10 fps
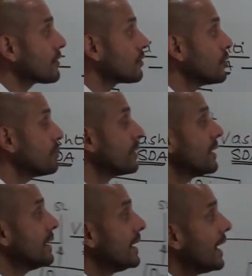group,
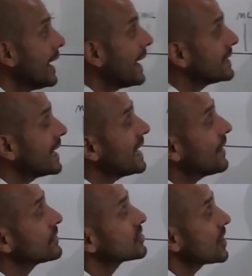and they
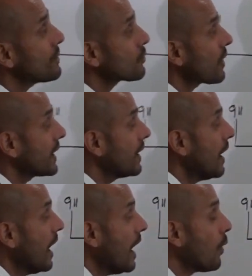have to separate.
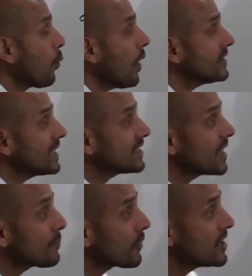And once that
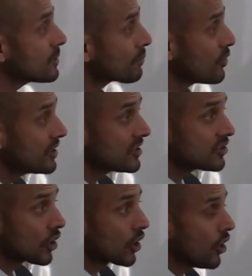separation process
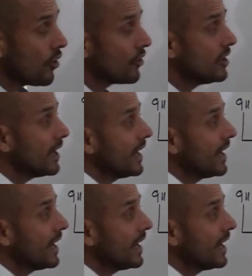has occurred,